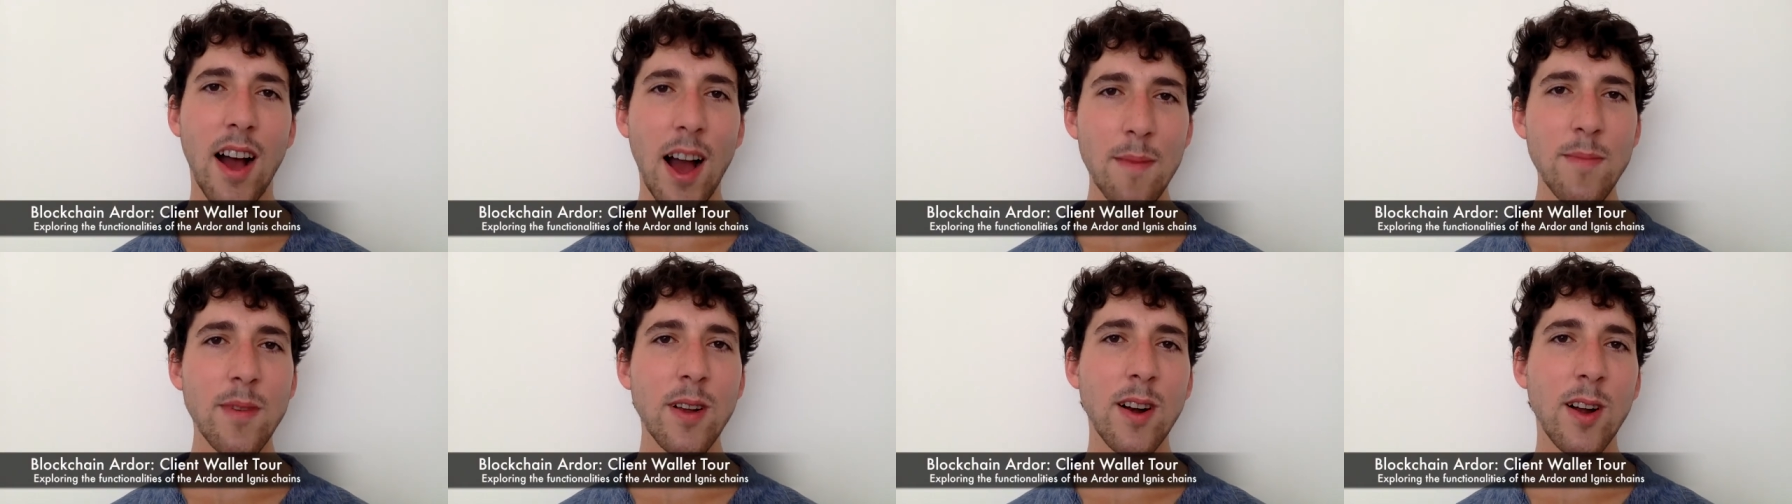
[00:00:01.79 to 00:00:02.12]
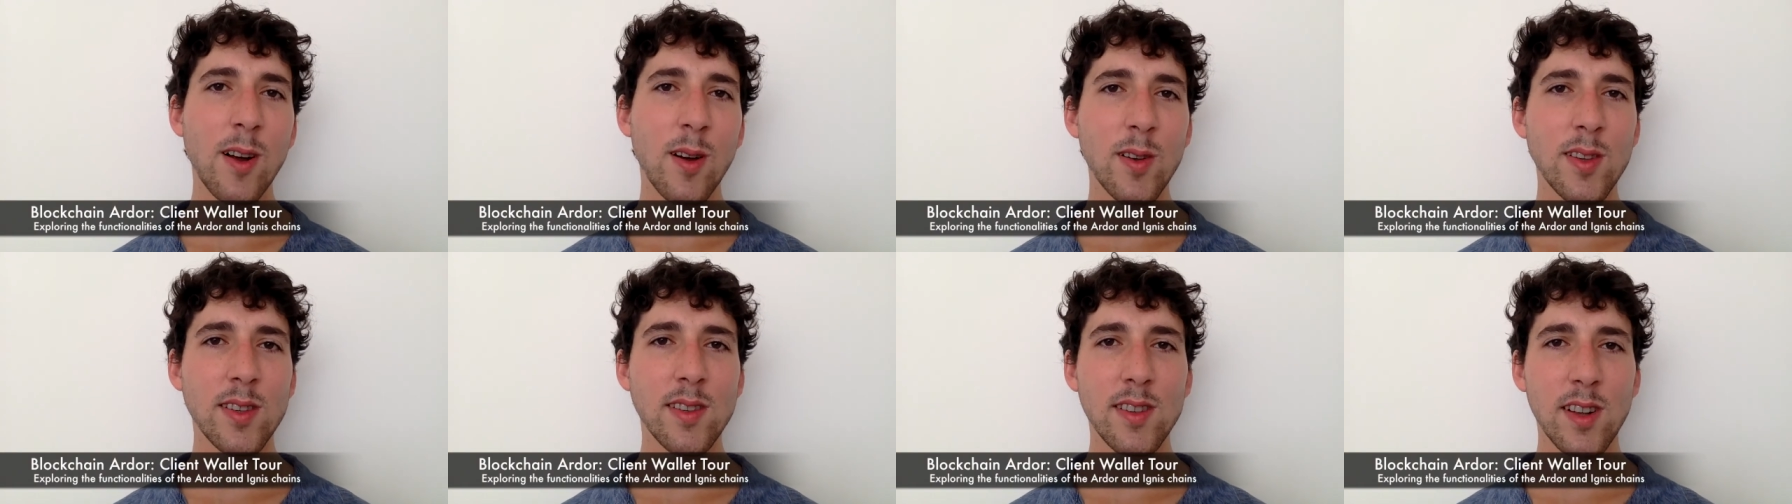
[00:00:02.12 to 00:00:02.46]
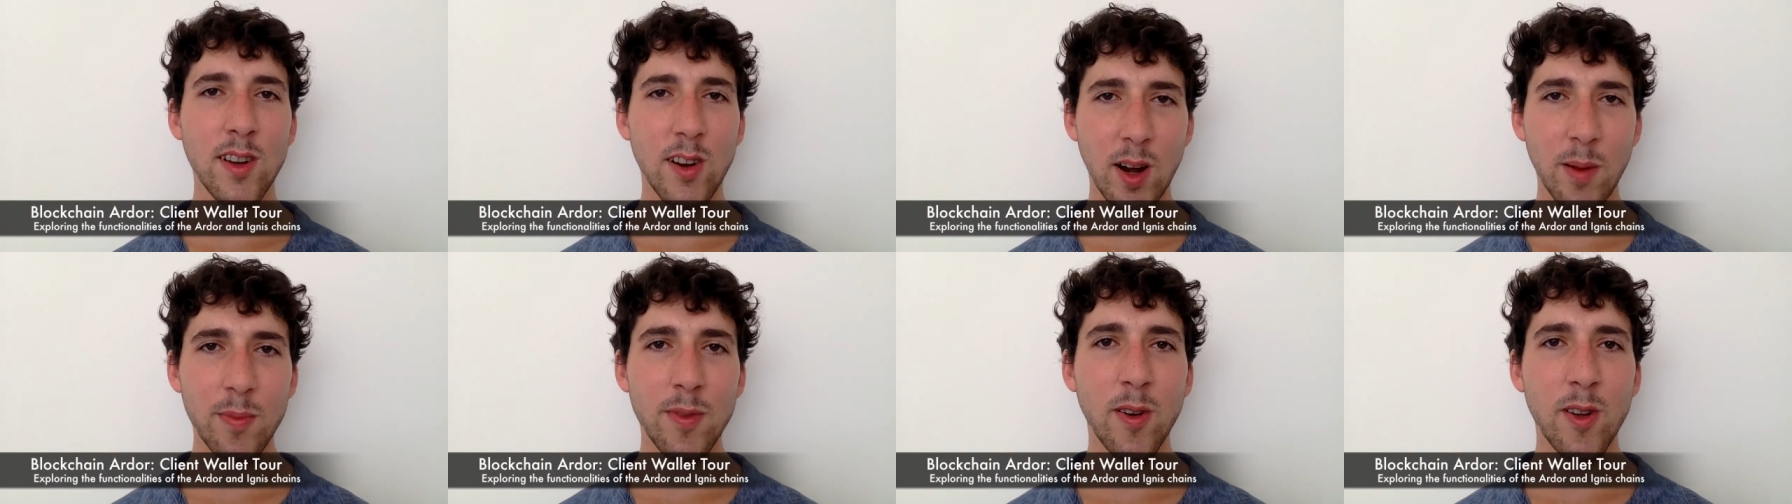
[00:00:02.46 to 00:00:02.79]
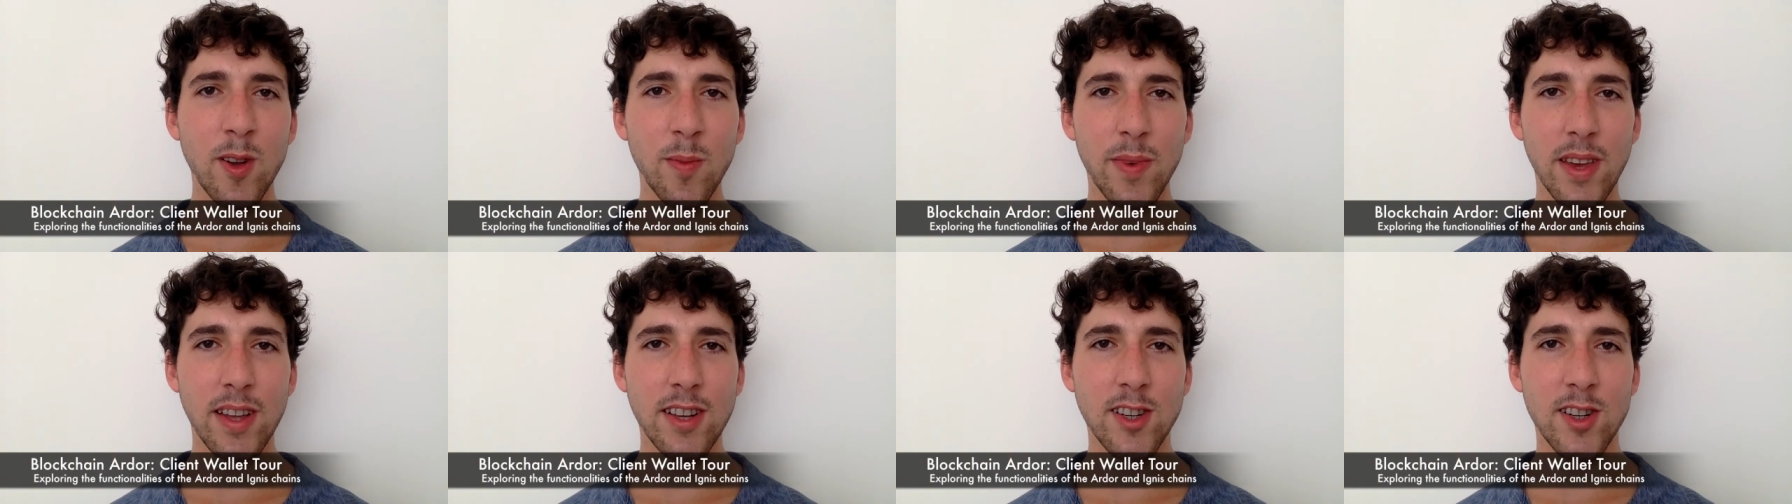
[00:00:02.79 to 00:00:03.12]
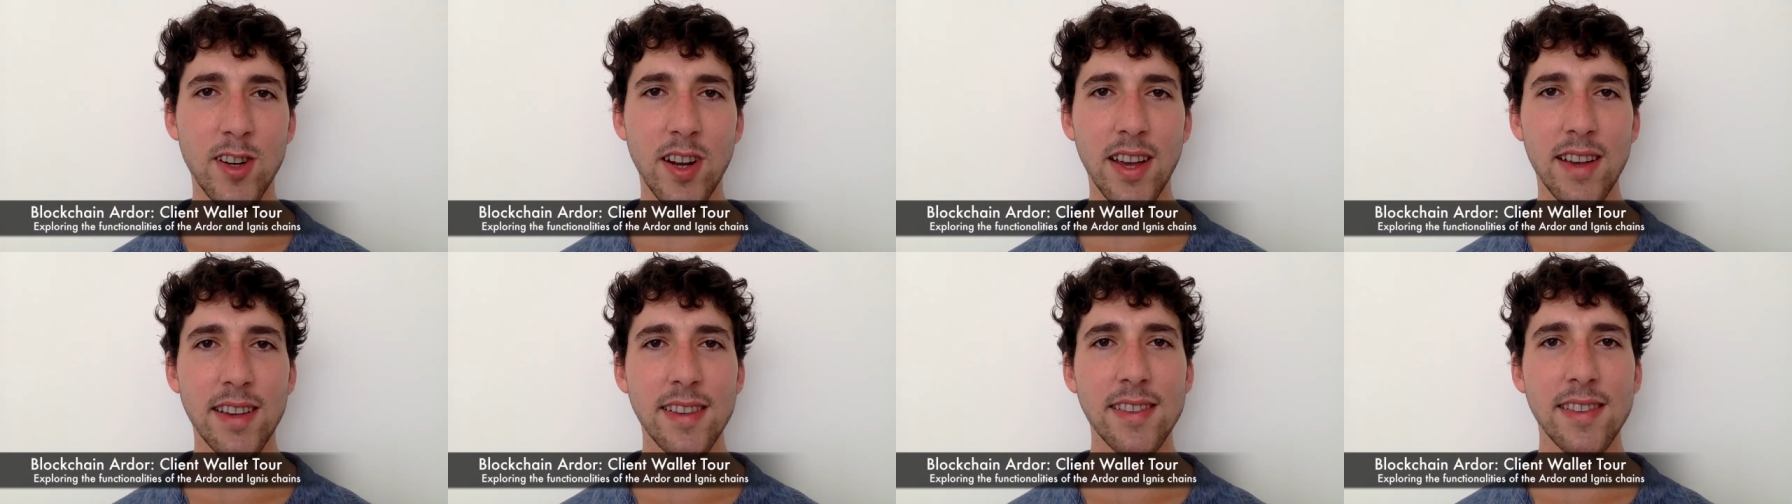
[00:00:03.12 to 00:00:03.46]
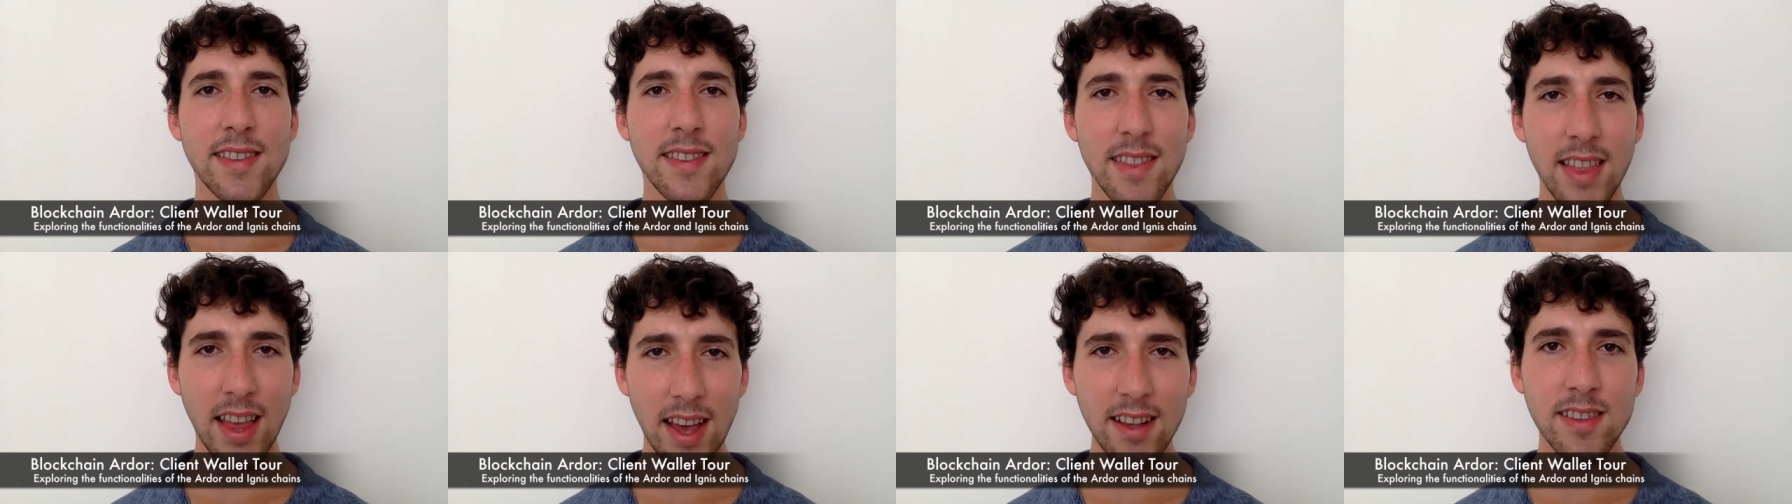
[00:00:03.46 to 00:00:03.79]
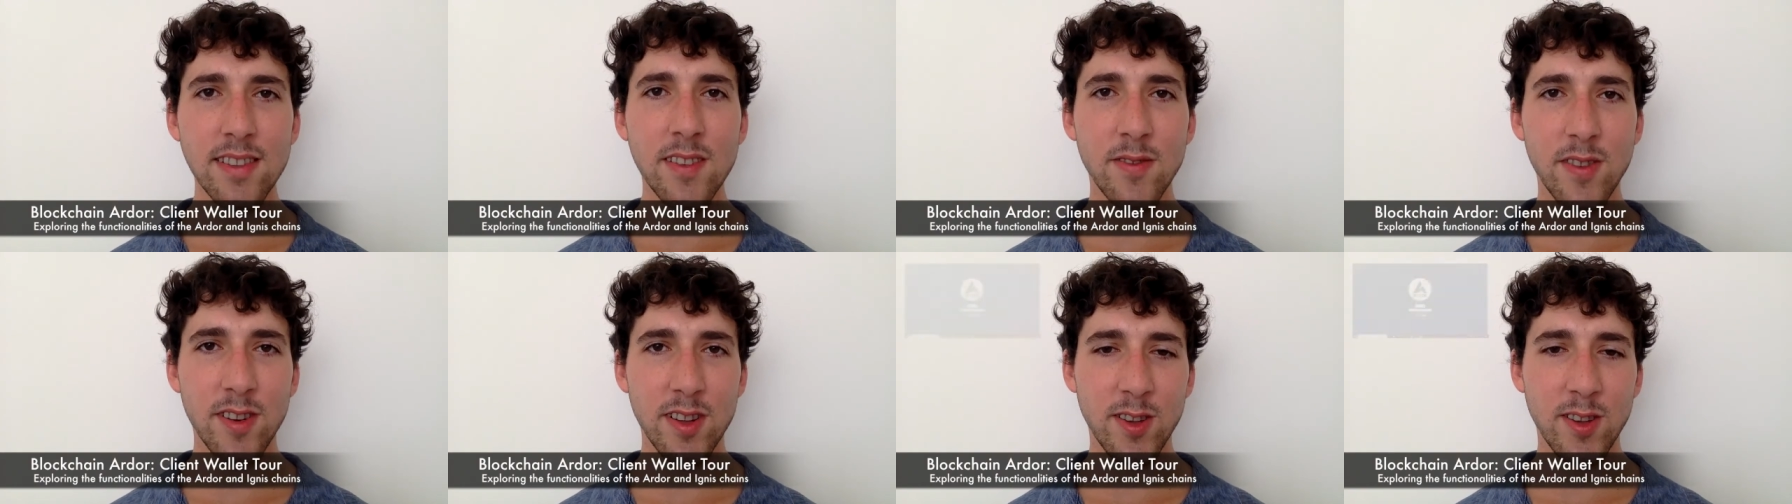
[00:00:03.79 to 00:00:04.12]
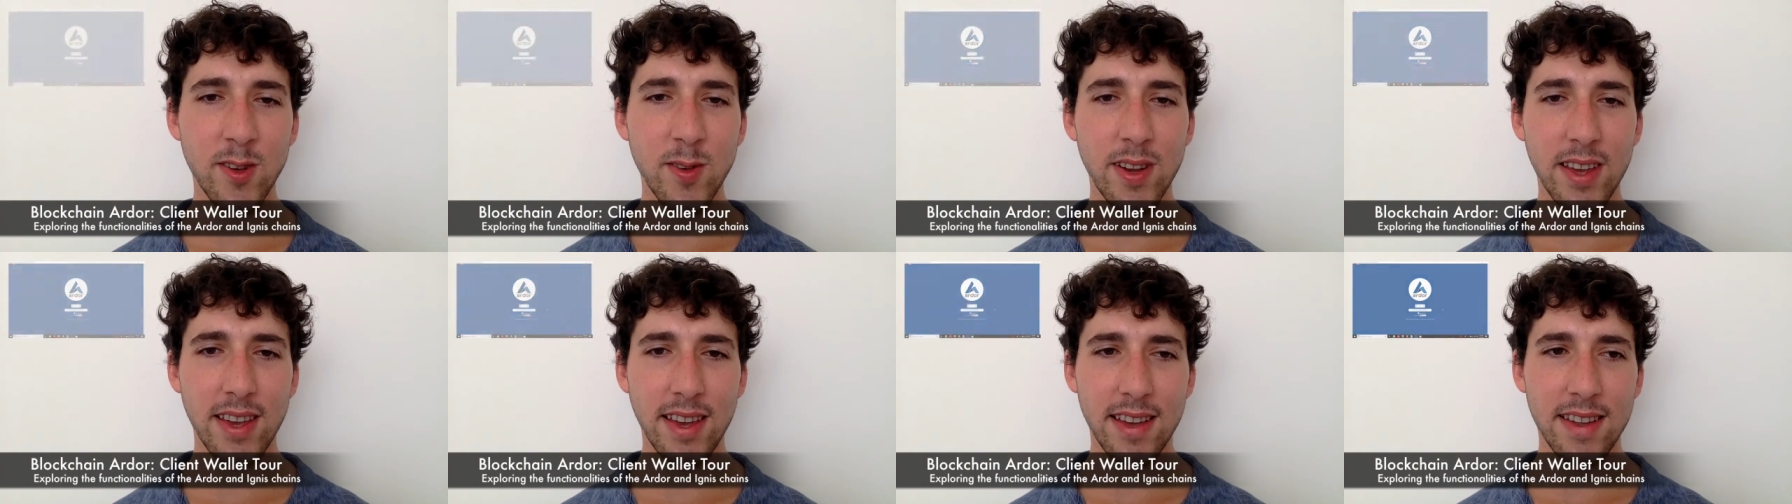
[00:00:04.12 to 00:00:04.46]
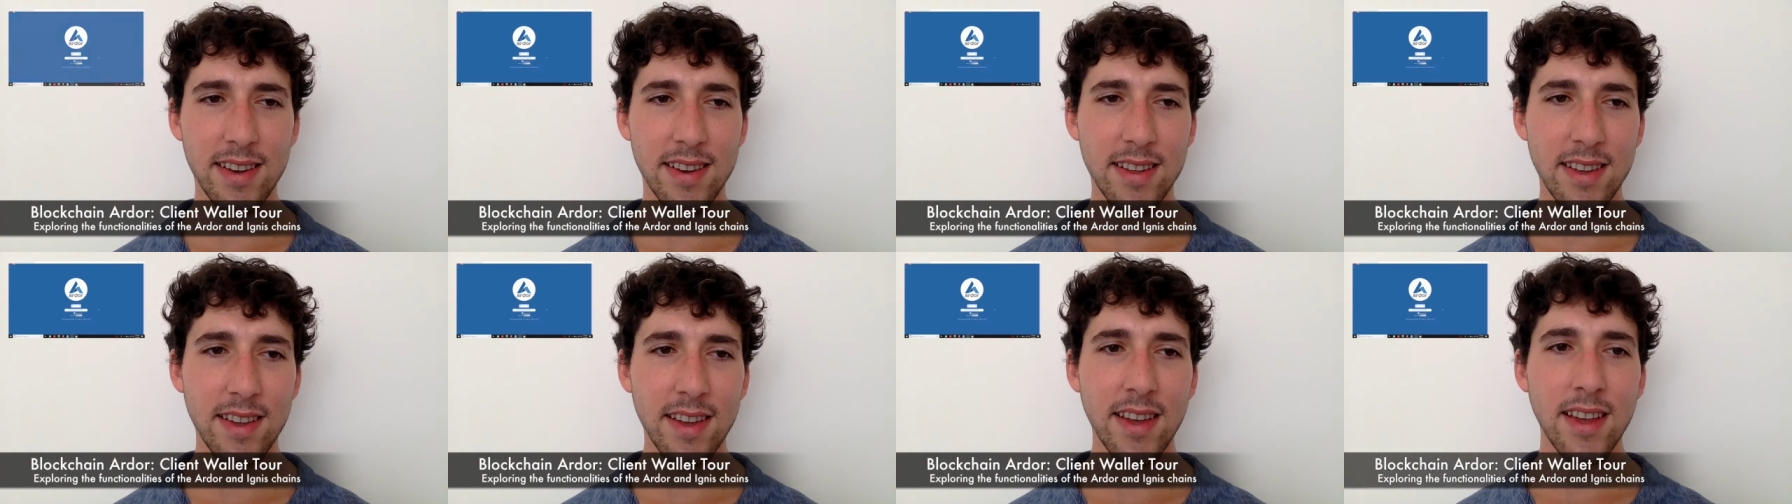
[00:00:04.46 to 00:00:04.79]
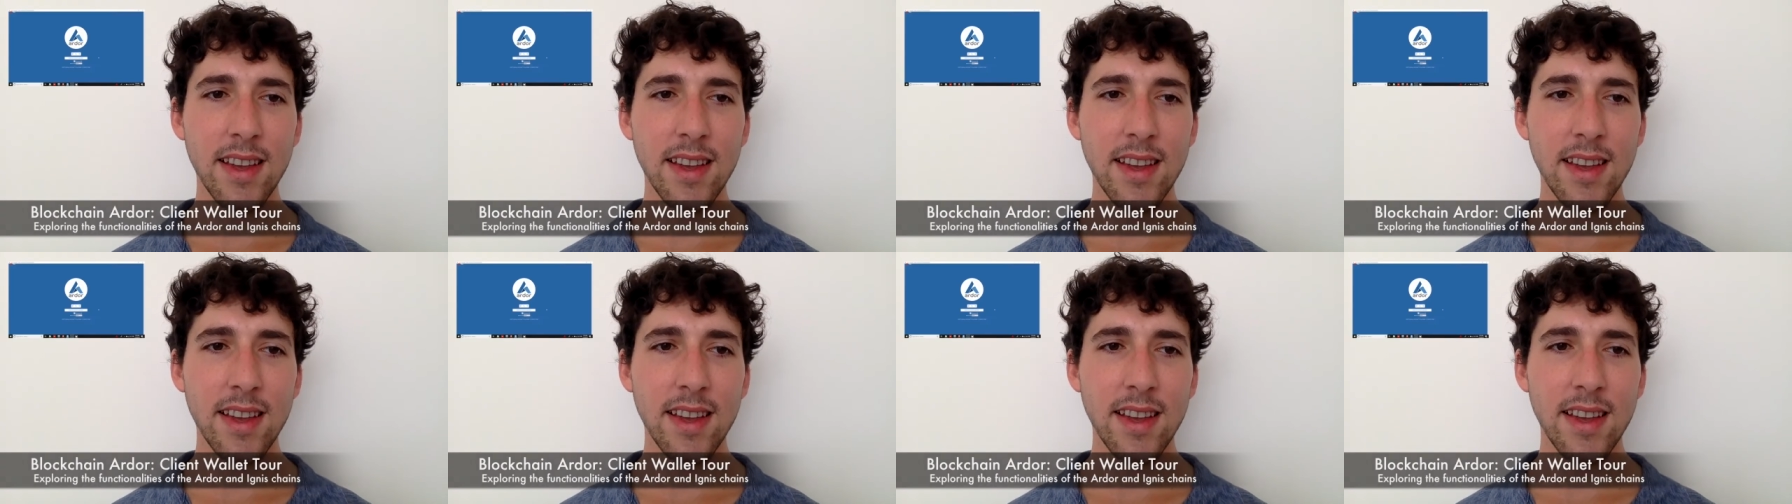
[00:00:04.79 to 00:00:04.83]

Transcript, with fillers: I'm your host, Crypto Demetrius. Thanks for tuning in.